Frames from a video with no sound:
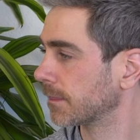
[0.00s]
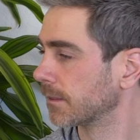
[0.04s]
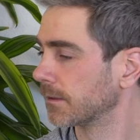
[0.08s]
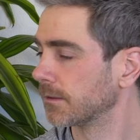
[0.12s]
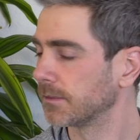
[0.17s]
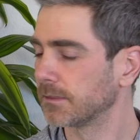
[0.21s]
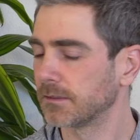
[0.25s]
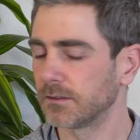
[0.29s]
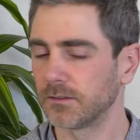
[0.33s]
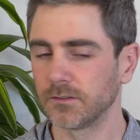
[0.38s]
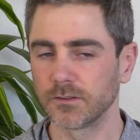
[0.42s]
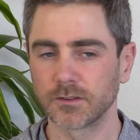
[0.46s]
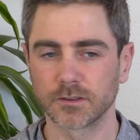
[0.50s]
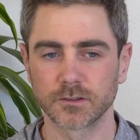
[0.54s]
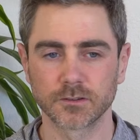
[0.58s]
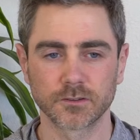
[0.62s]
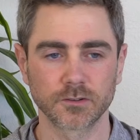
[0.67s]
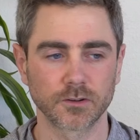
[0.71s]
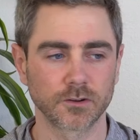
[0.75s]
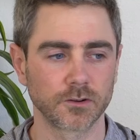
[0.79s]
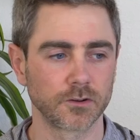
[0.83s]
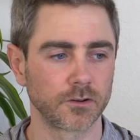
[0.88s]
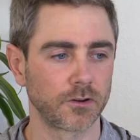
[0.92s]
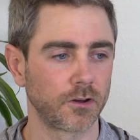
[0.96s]
And then you can
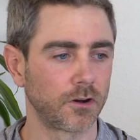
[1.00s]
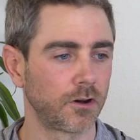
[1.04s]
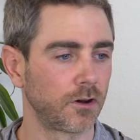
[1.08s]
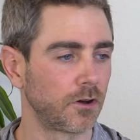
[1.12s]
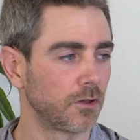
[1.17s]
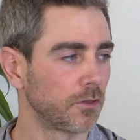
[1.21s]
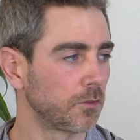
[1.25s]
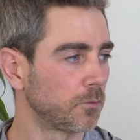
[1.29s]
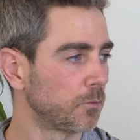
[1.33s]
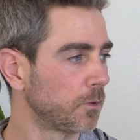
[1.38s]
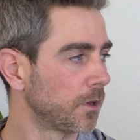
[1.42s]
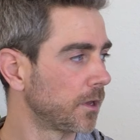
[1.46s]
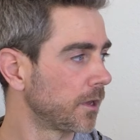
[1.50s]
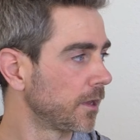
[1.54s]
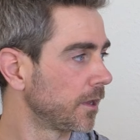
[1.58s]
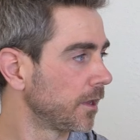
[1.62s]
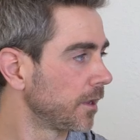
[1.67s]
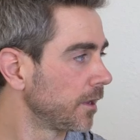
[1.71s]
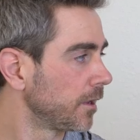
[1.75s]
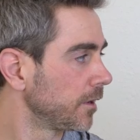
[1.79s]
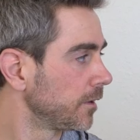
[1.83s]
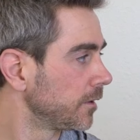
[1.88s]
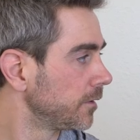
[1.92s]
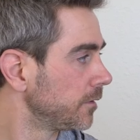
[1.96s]
turn all the
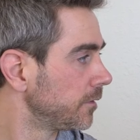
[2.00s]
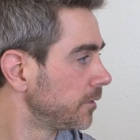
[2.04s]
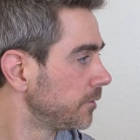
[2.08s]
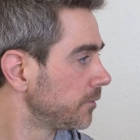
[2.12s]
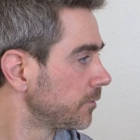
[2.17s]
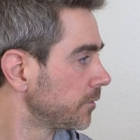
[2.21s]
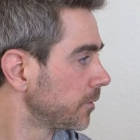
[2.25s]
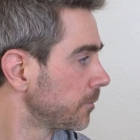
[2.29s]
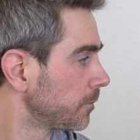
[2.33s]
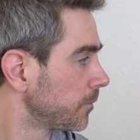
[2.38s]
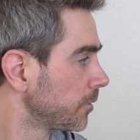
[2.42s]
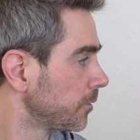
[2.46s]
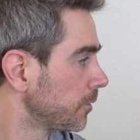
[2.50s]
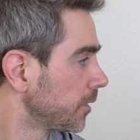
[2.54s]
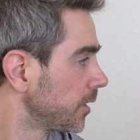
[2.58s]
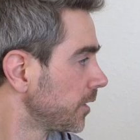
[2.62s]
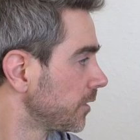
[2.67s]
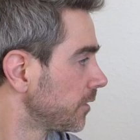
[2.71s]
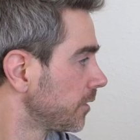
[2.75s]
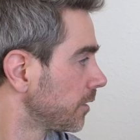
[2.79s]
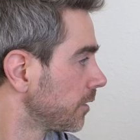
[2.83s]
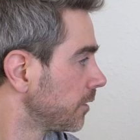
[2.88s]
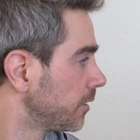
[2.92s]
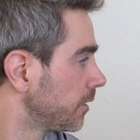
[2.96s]
way from the
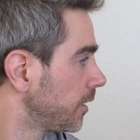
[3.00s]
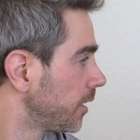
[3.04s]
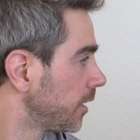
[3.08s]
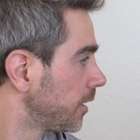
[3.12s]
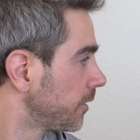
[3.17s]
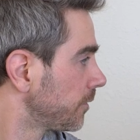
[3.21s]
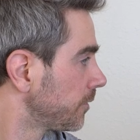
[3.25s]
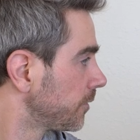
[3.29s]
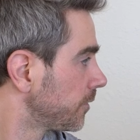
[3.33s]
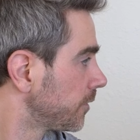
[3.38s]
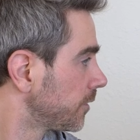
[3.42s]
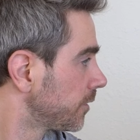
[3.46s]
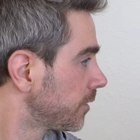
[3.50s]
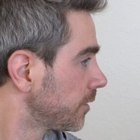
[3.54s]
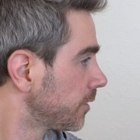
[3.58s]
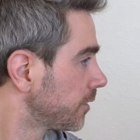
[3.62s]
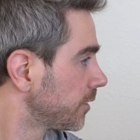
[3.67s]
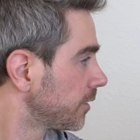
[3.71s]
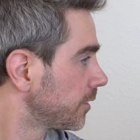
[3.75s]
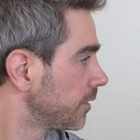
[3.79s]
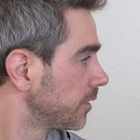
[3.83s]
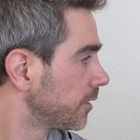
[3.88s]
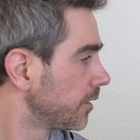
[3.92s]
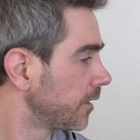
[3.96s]
right to the left
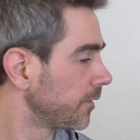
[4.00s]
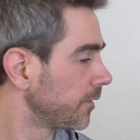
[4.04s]
and